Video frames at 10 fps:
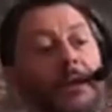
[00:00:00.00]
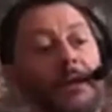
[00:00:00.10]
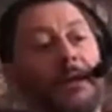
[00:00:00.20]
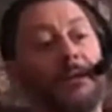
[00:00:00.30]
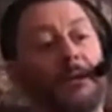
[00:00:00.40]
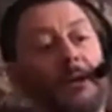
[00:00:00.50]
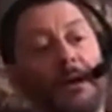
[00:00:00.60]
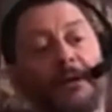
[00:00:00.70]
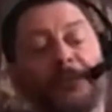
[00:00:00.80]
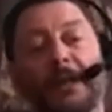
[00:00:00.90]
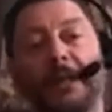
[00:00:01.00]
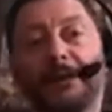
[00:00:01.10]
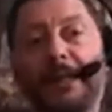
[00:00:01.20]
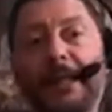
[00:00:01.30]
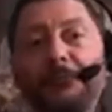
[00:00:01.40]
Now I
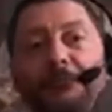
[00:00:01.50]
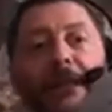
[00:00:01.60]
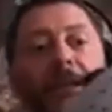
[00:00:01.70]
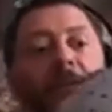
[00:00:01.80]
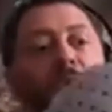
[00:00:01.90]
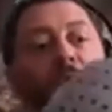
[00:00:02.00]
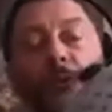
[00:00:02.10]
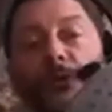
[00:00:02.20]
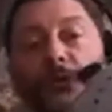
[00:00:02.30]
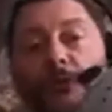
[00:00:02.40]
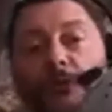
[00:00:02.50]
deliberately chose